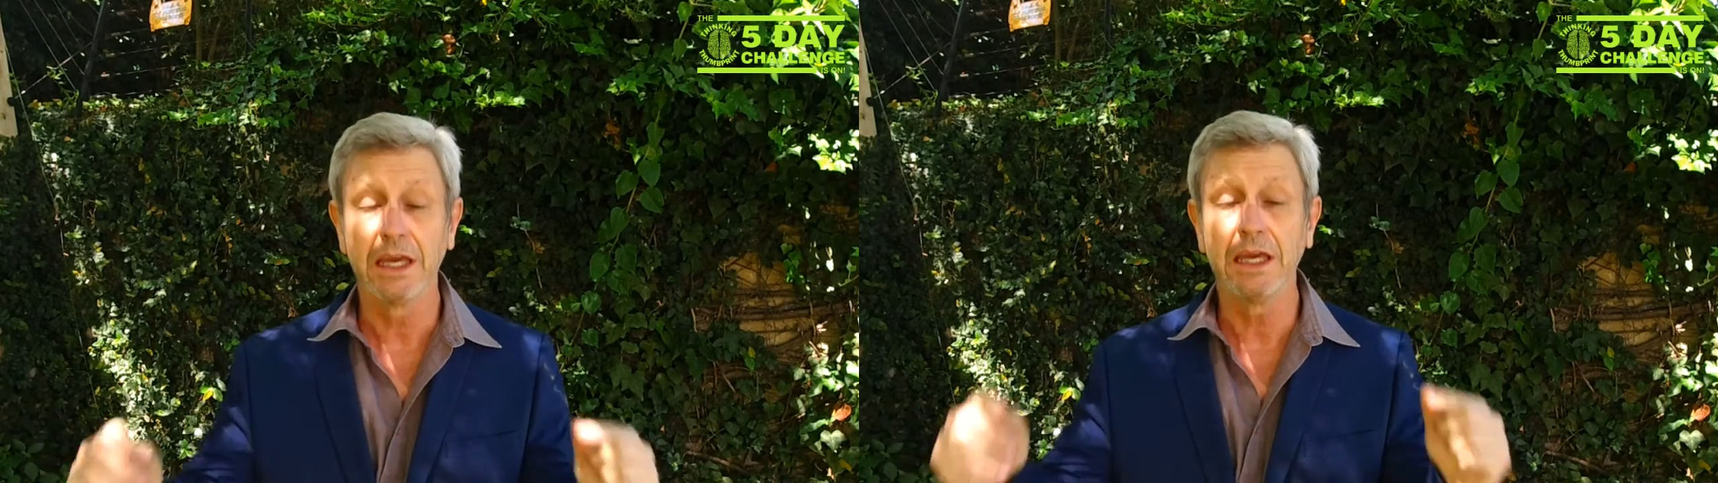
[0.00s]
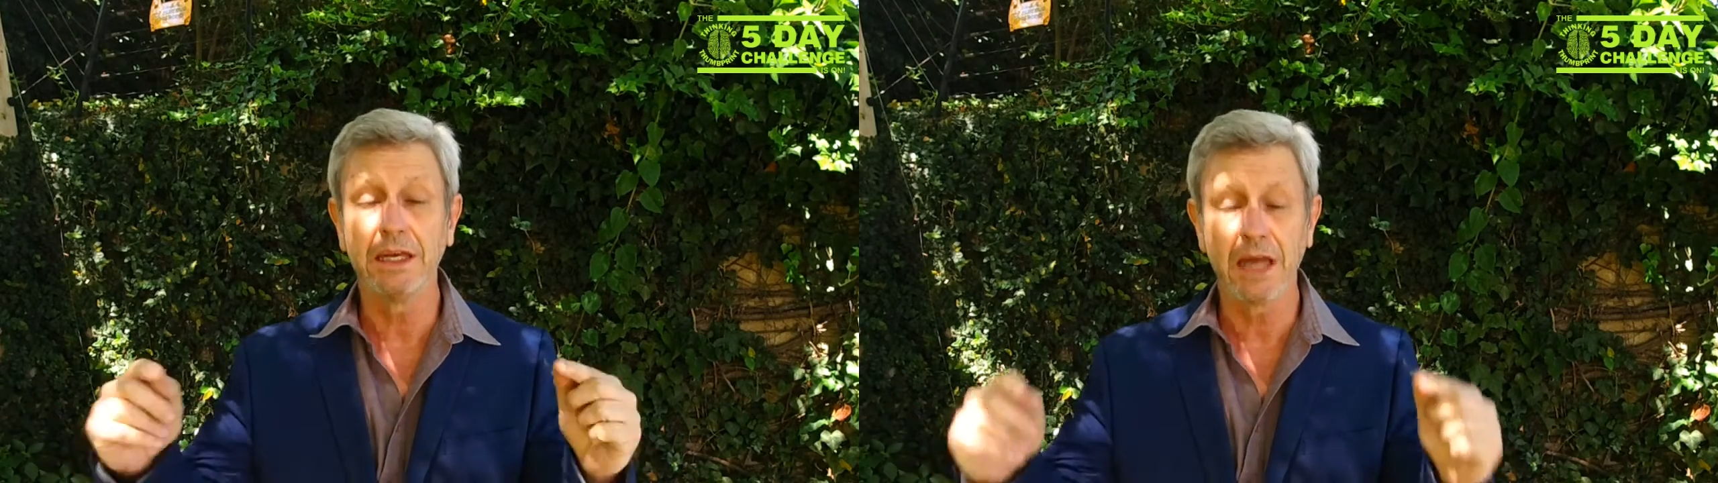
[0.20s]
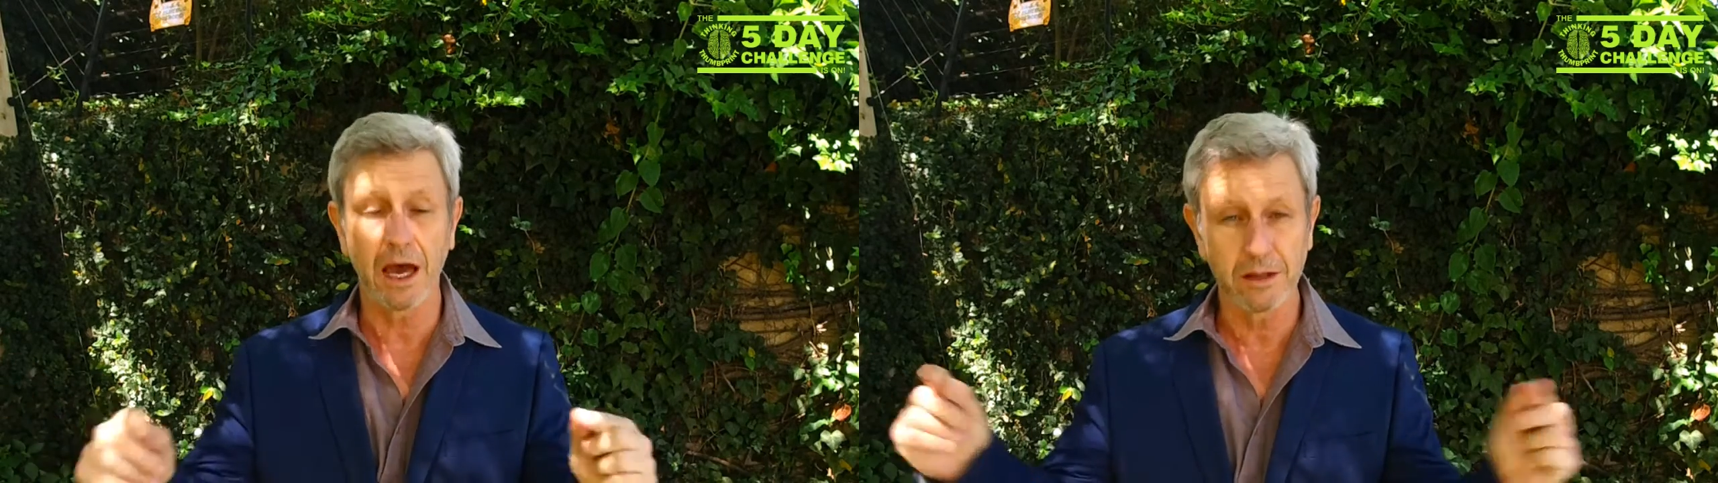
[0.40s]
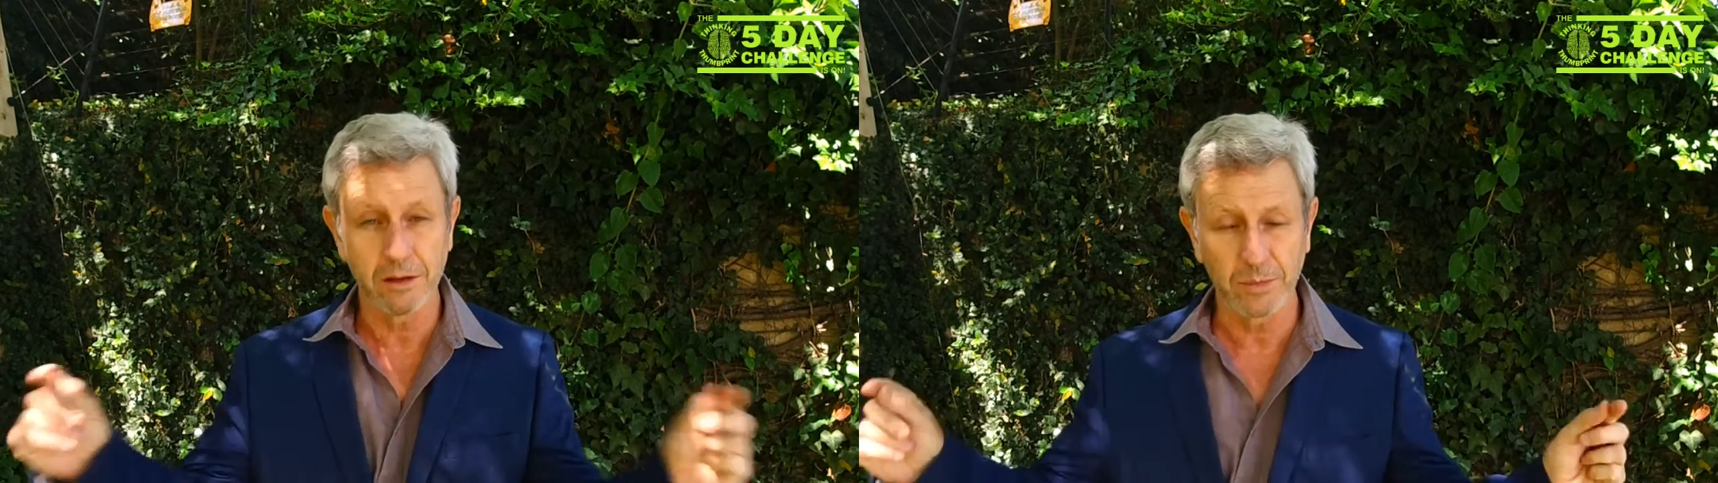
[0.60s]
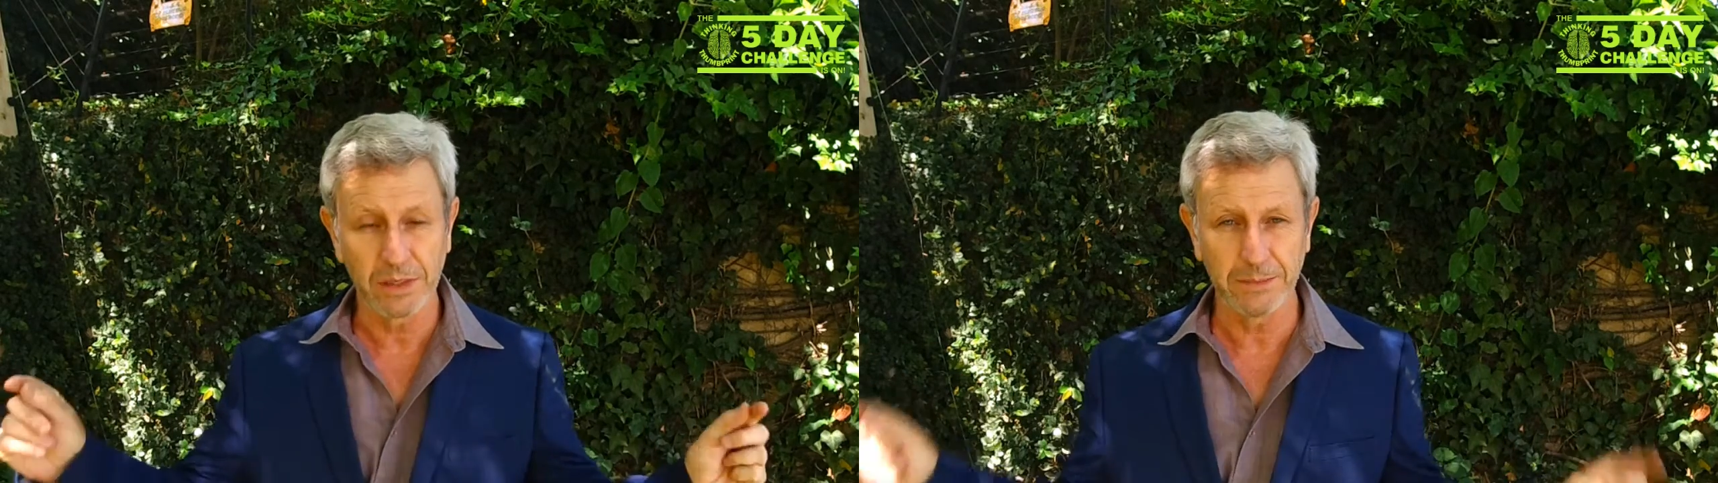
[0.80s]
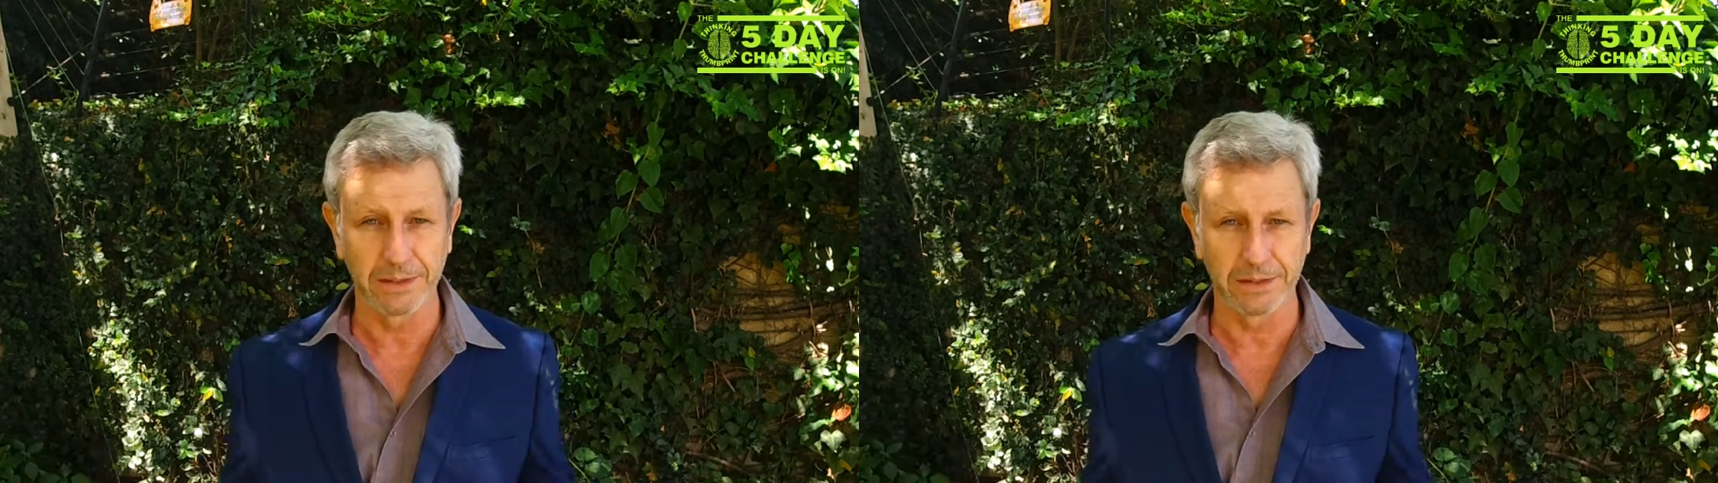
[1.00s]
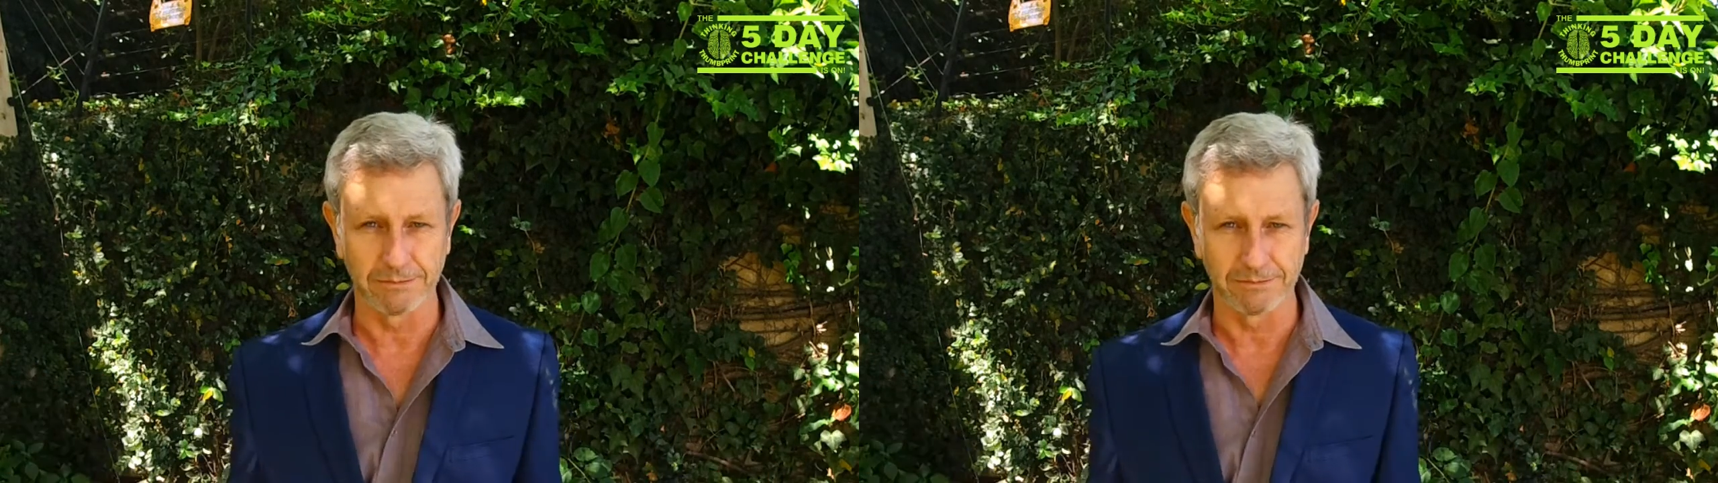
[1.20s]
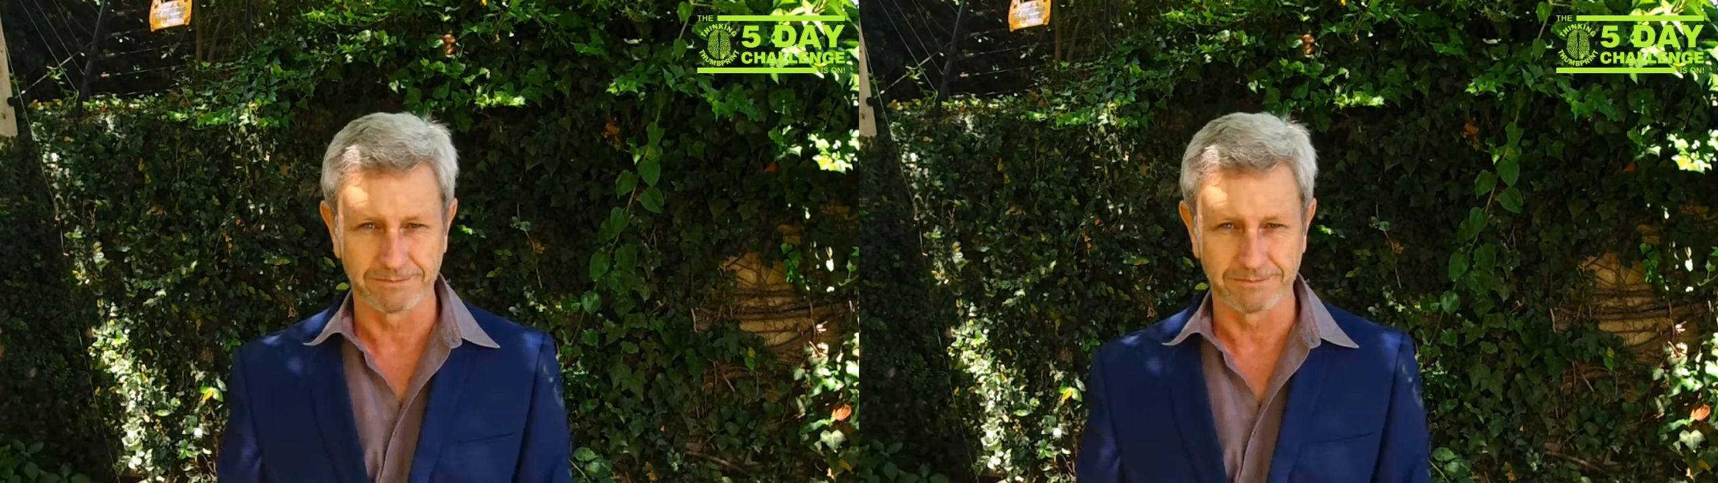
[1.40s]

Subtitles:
in other people.